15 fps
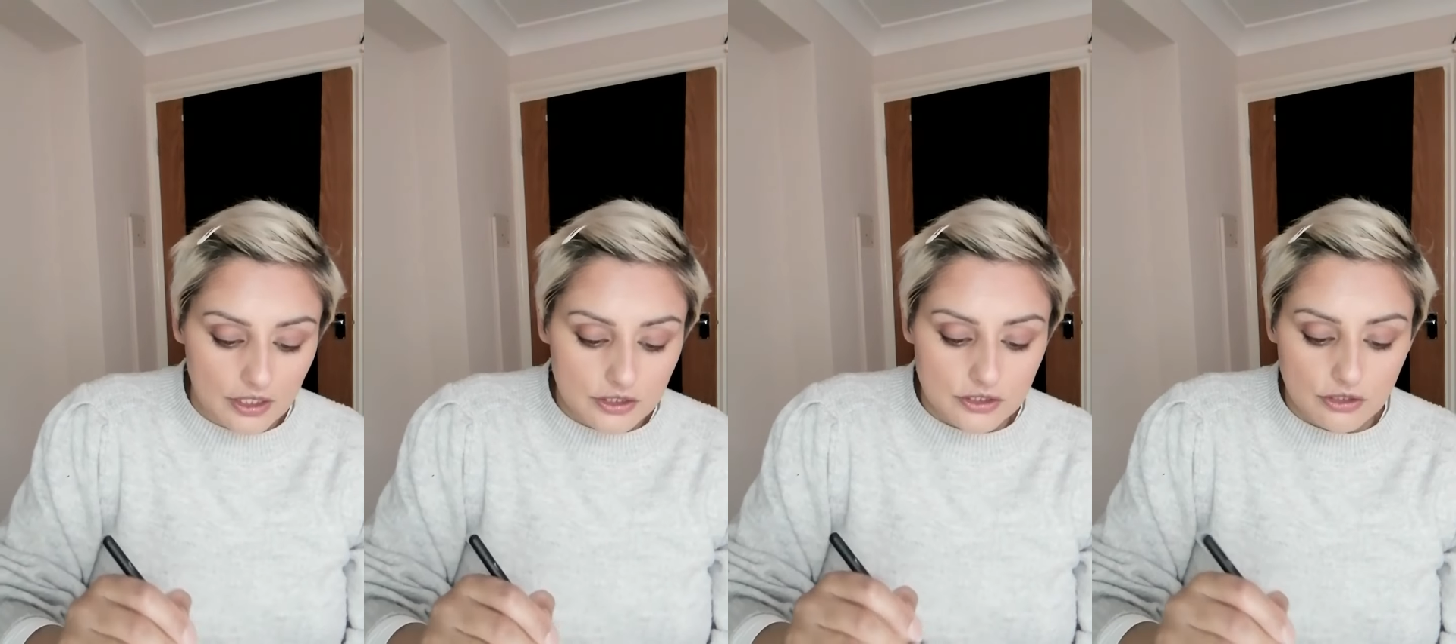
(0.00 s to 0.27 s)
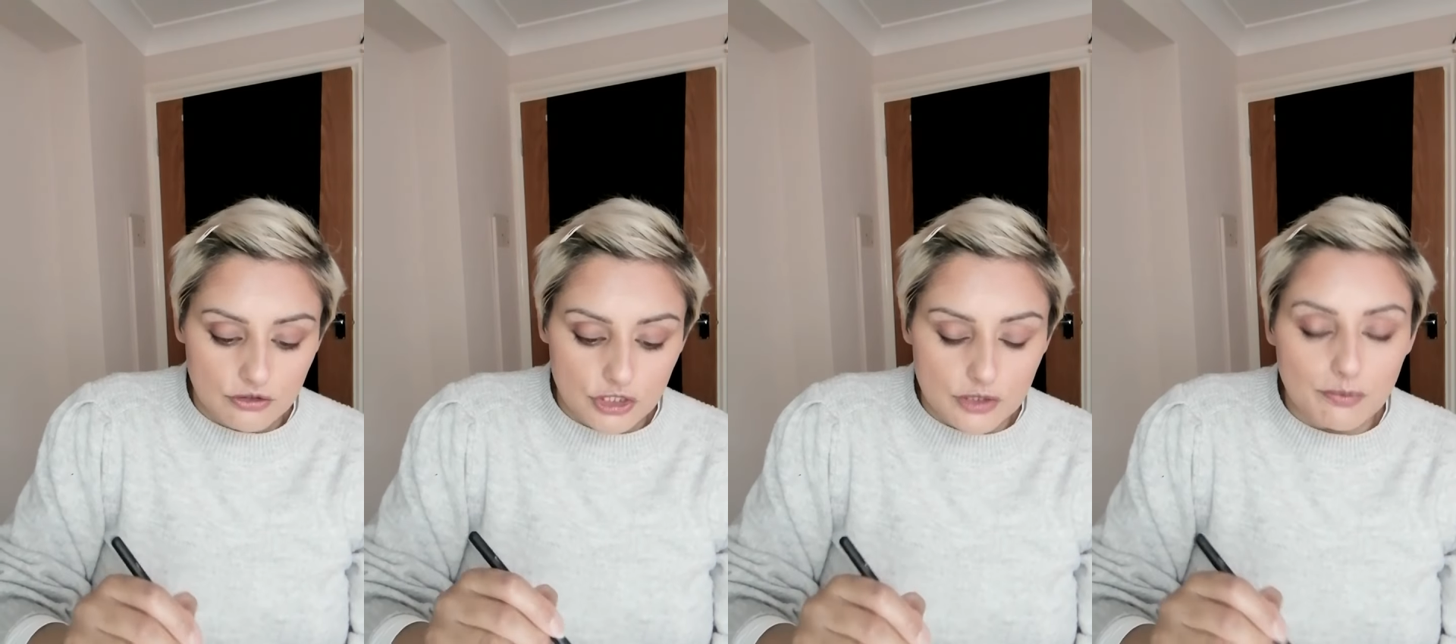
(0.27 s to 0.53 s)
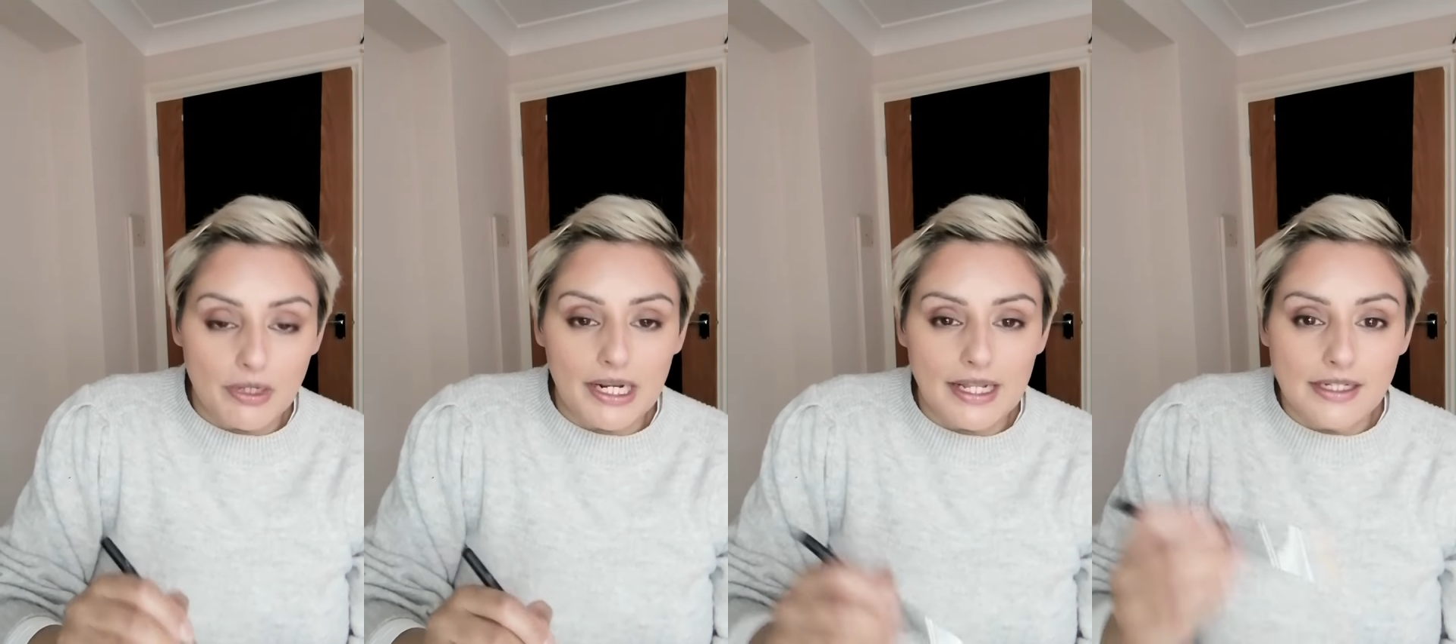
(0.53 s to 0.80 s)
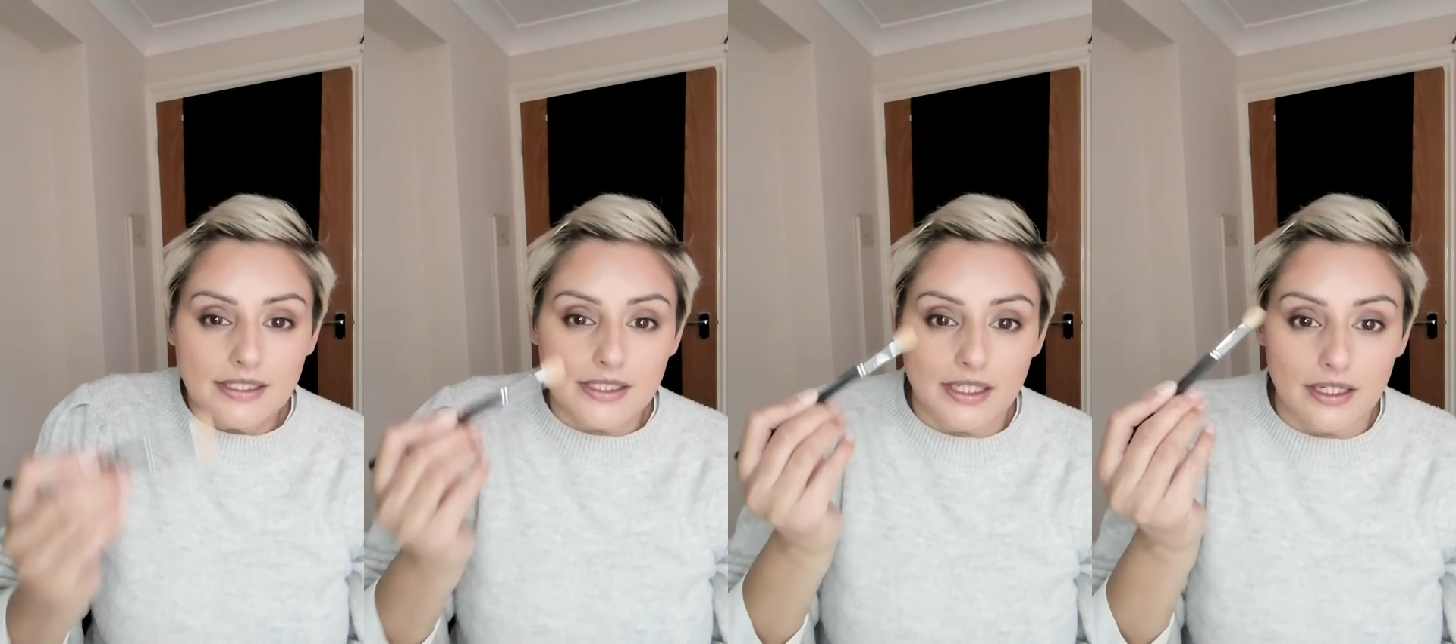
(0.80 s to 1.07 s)
So just
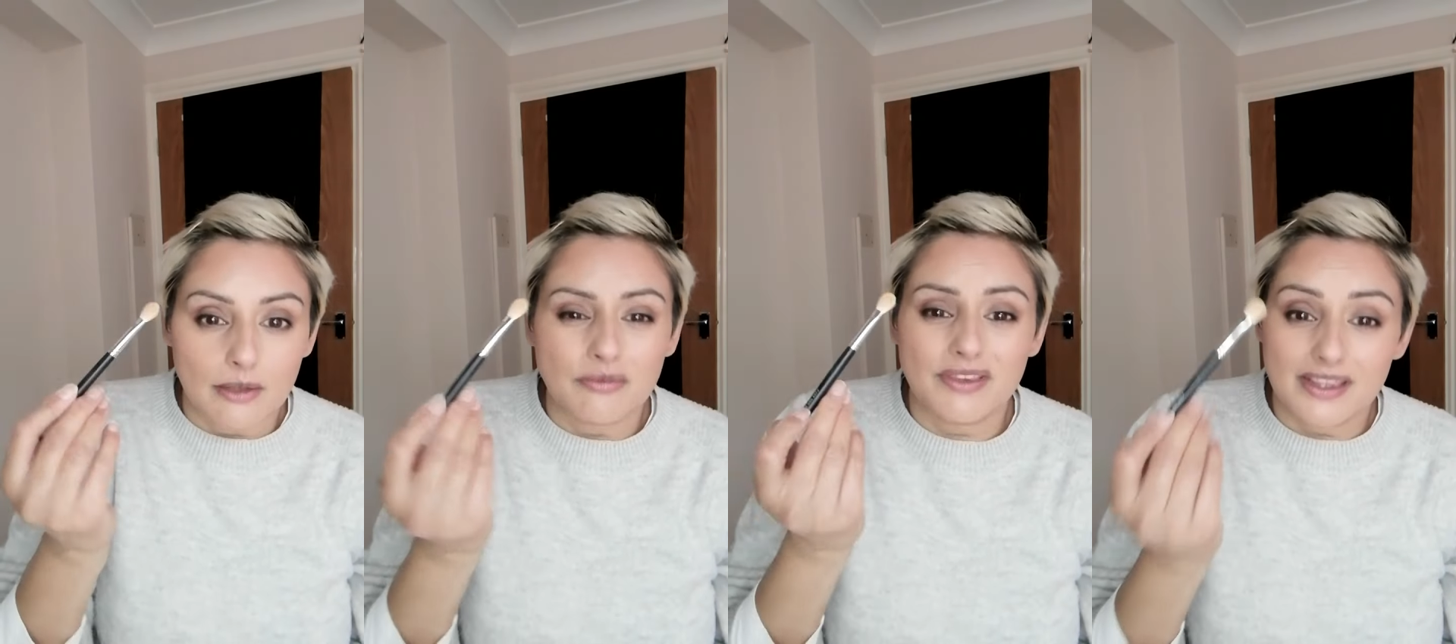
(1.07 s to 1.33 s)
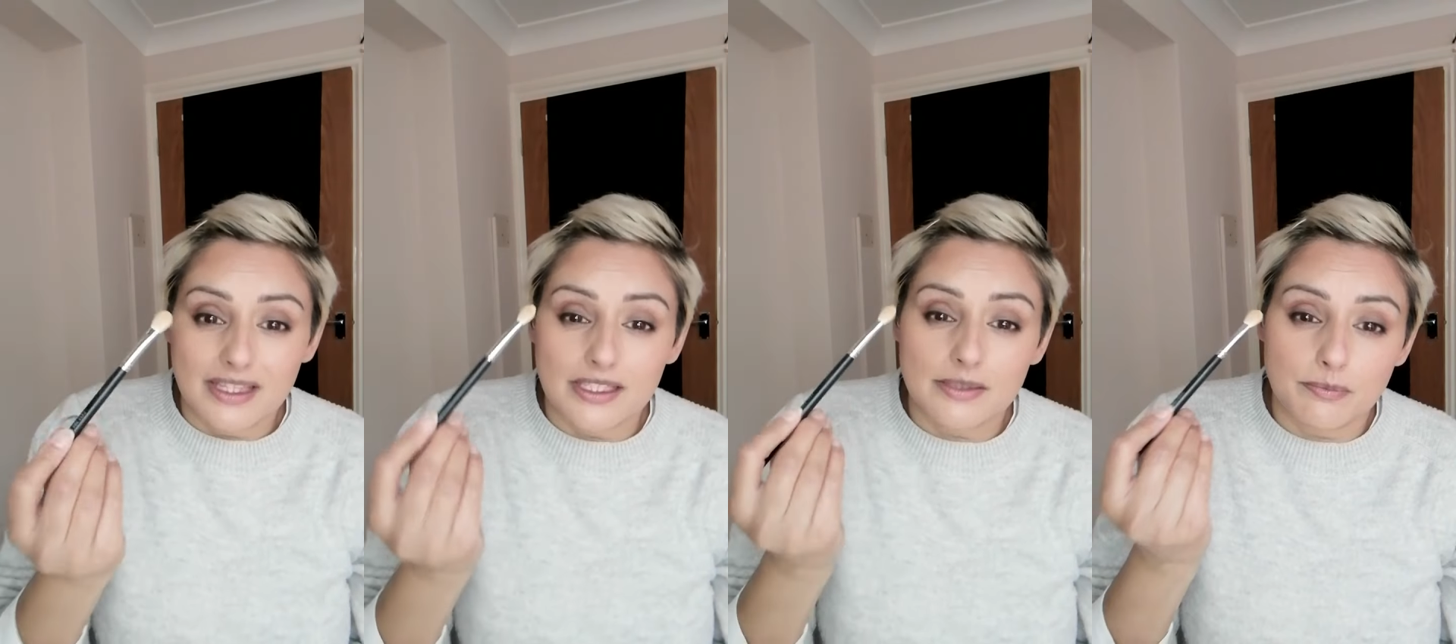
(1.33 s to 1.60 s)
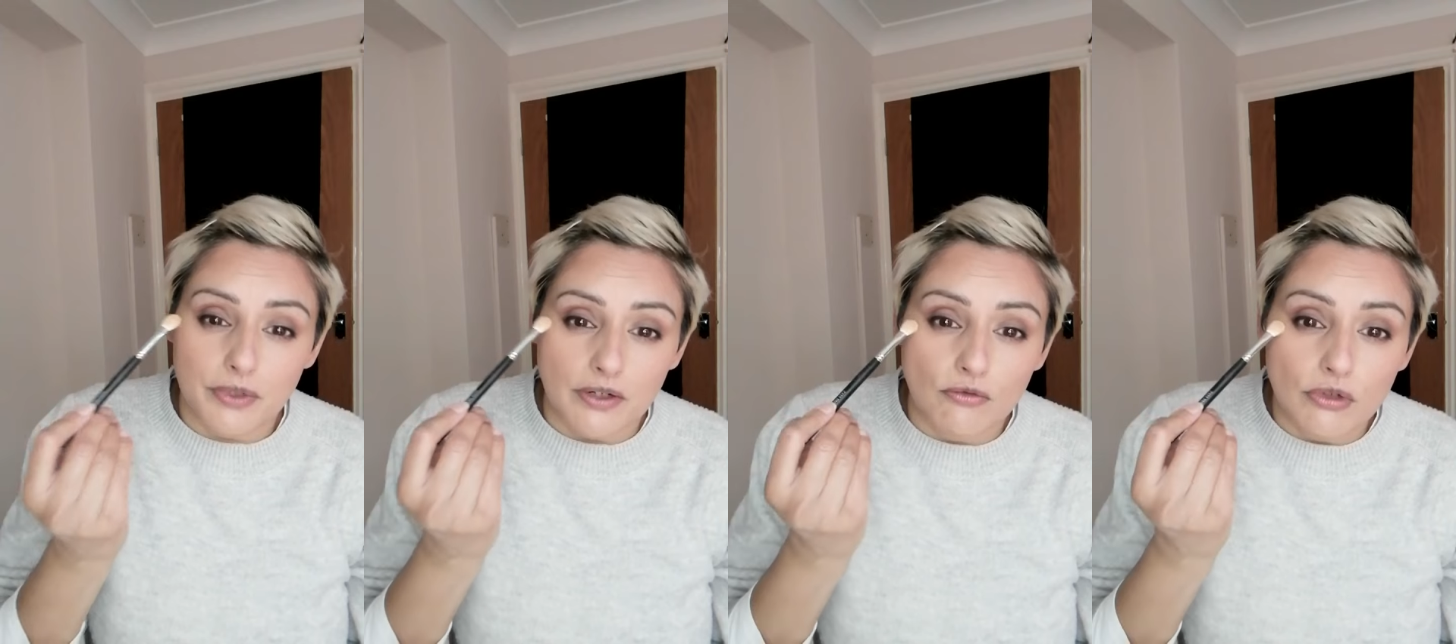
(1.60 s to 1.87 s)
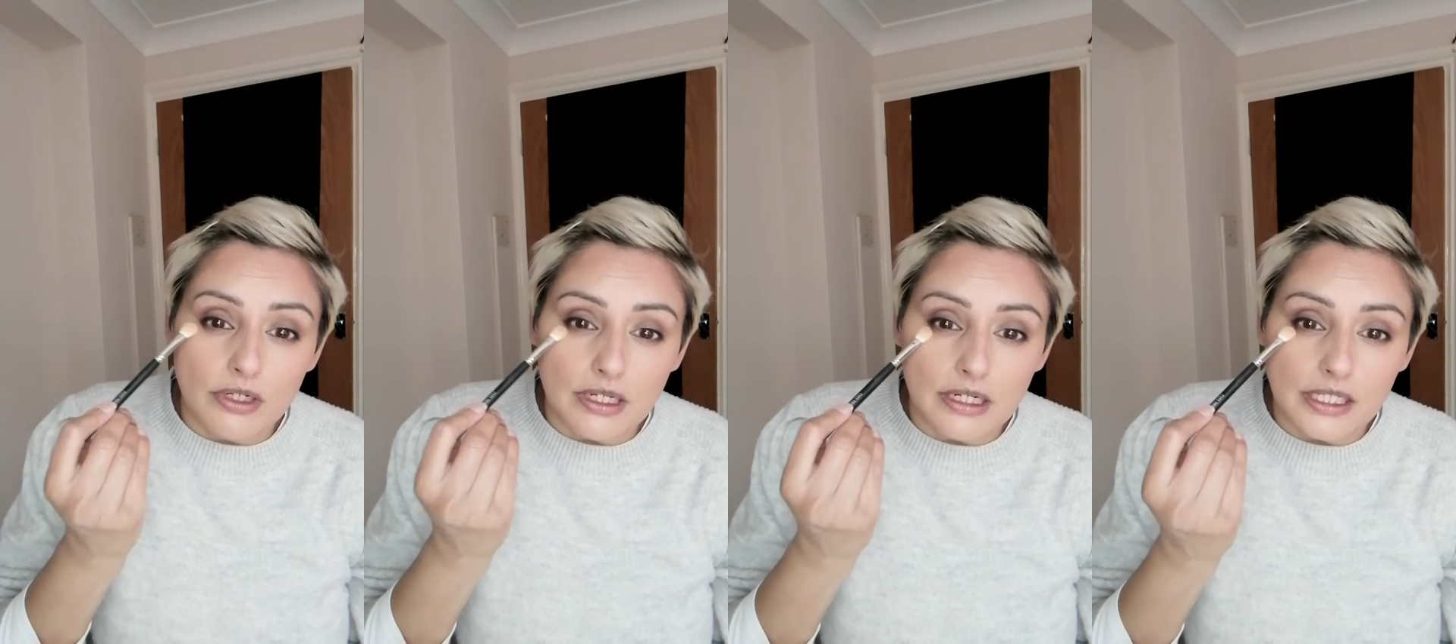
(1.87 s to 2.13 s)
place it, and this being
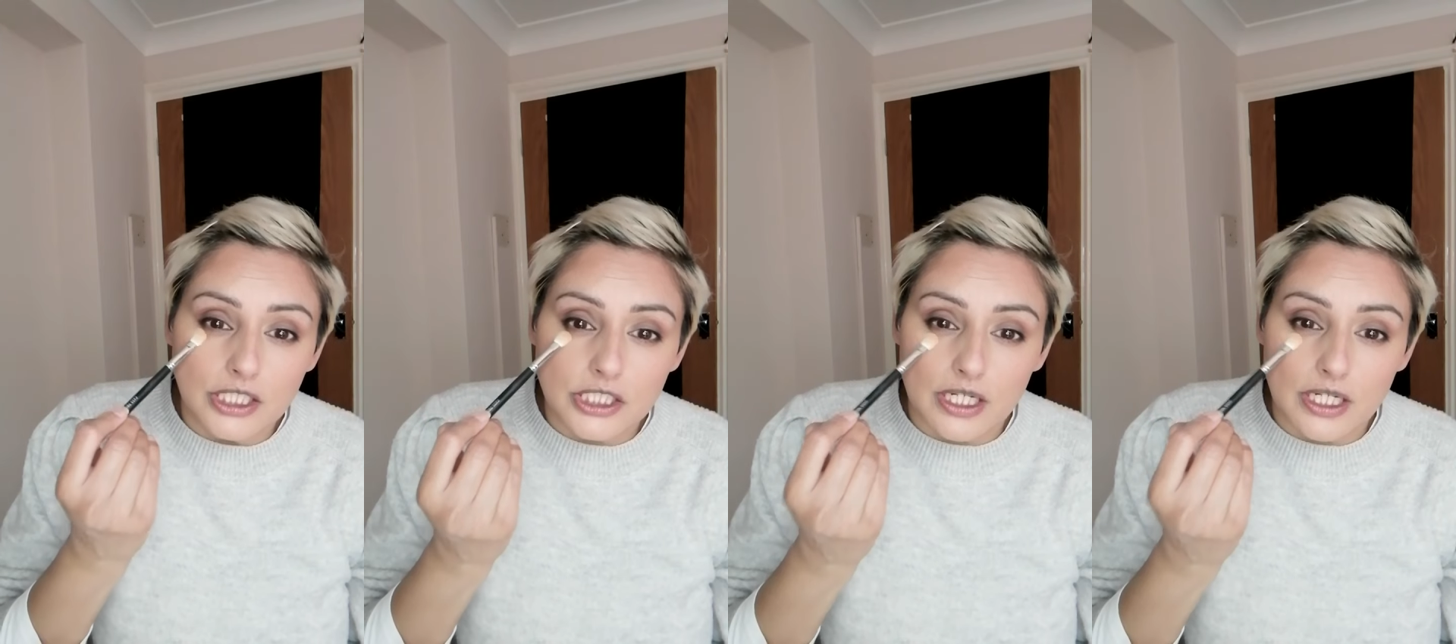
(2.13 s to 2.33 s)
really